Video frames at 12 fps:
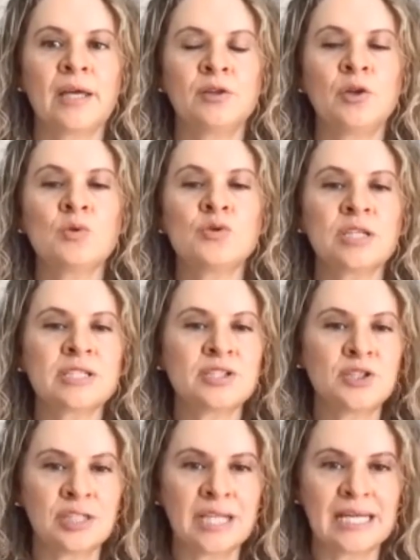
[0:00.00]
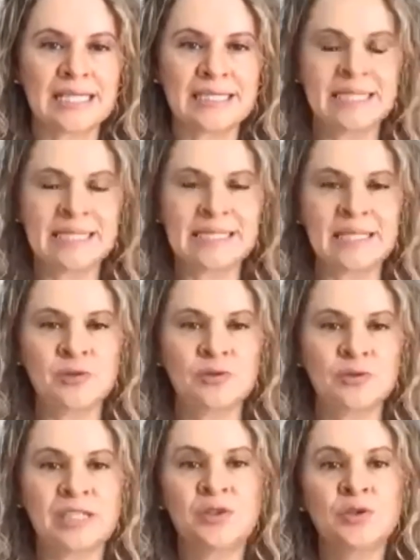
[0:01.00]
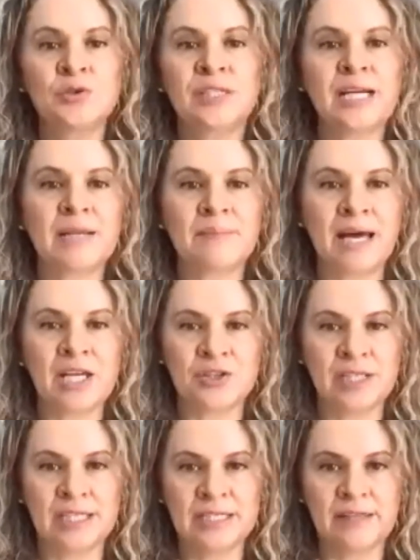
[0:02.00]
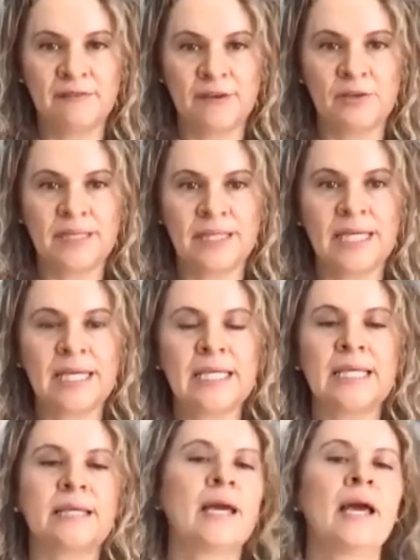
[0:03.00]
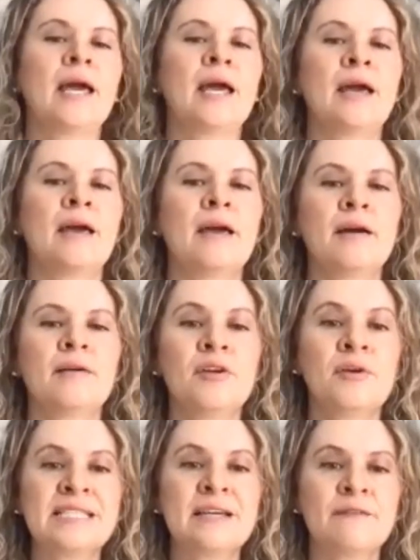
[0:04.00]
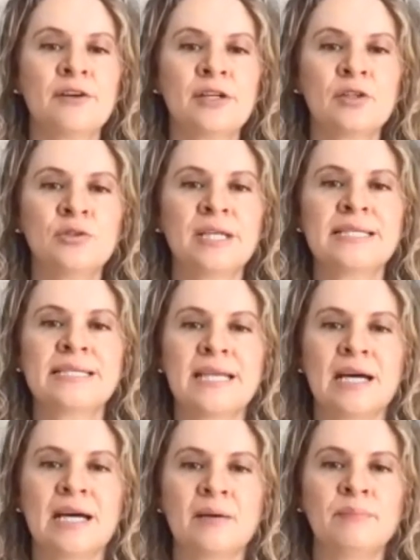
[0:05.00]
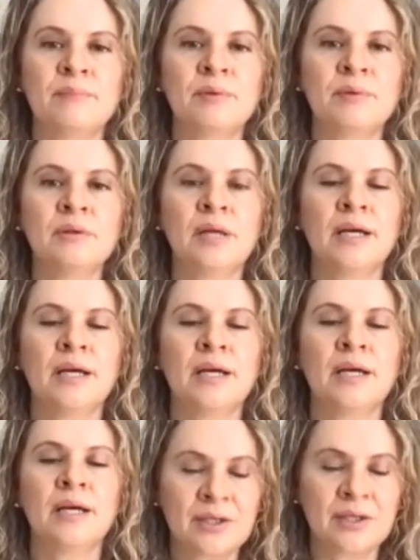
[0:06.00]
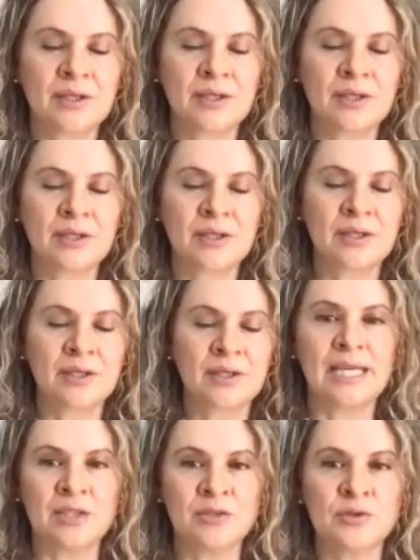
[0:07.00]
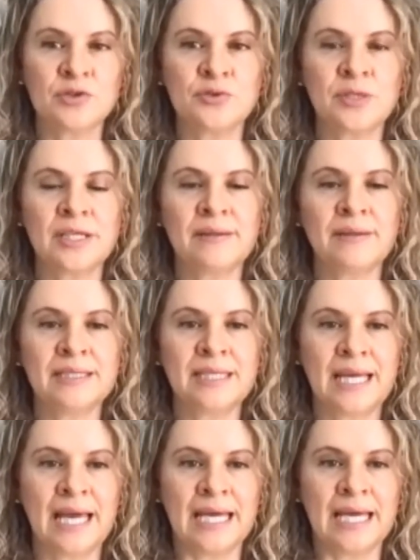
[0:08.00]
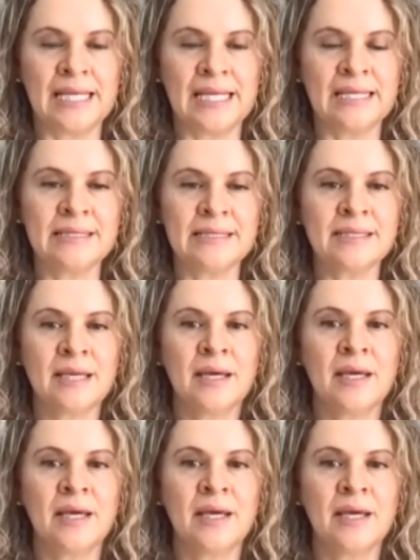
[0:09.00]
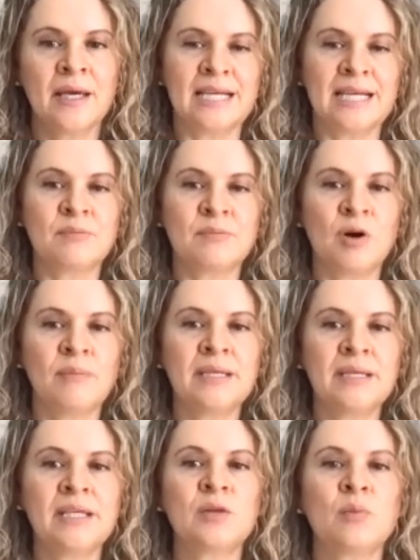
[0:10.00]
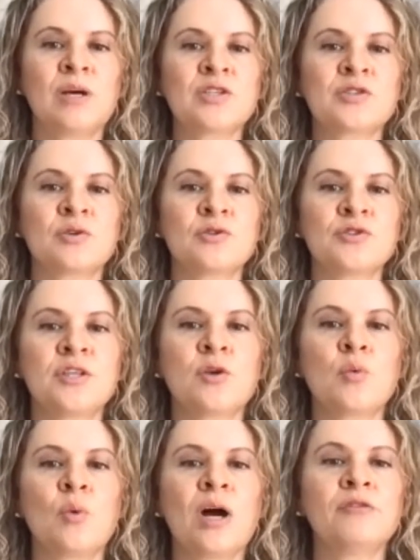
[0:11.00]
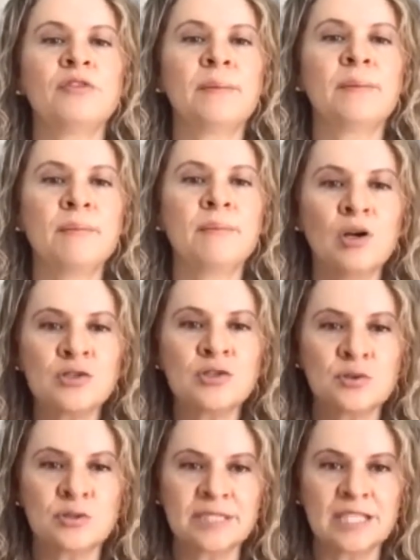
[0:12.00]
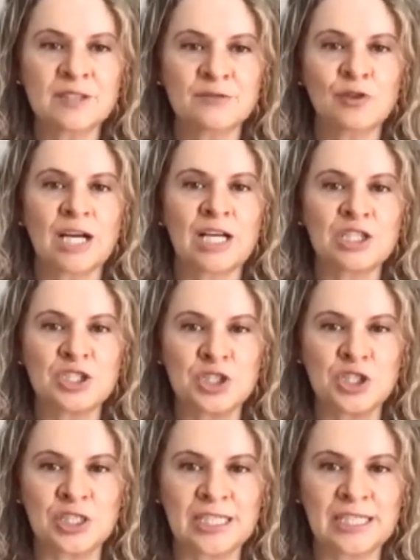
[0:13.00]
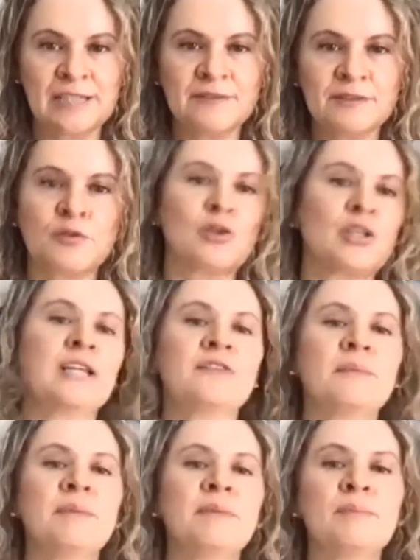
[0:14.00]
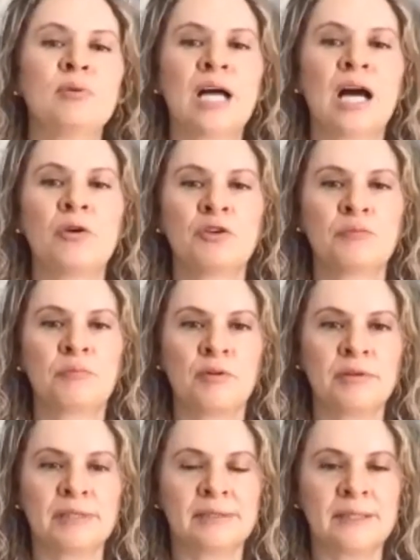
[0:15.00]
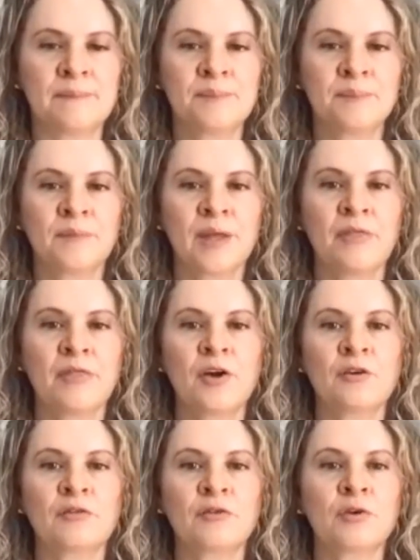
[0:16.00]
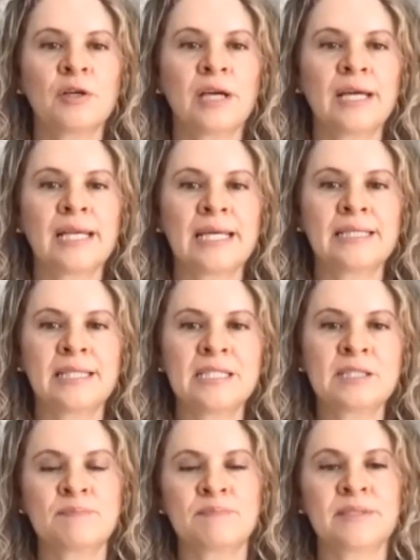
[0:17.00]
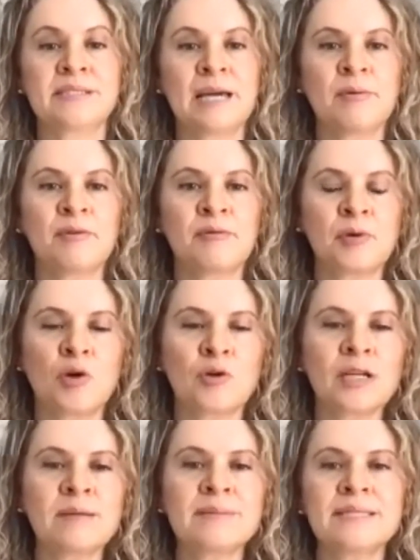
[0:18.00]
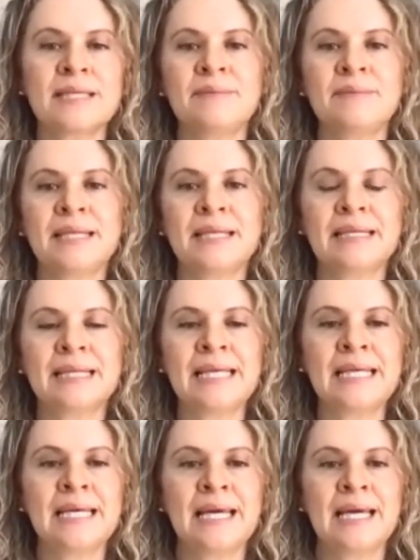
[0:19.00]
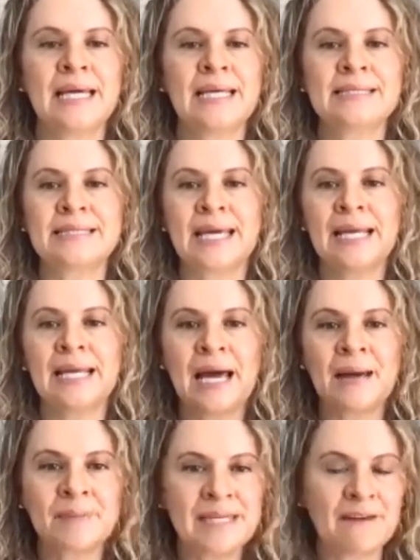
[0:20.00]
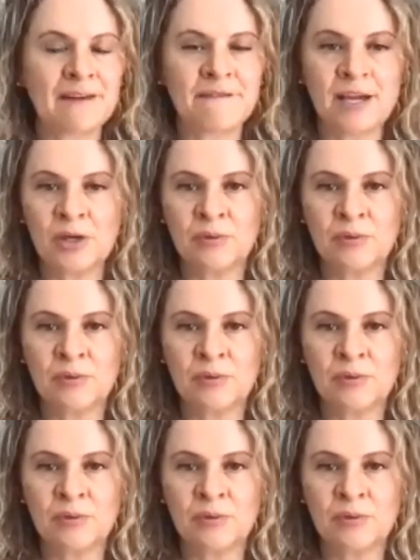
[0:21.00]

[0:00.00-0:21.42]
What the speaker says: those externalities that you didn't imagine at the very beginning. There is a very good example from the microcredit industry in the 80s, because at that moment it was considered one of the most successful alternatives for lifting people out of poverty. Therefore, like this type of programs immediately scale up in a very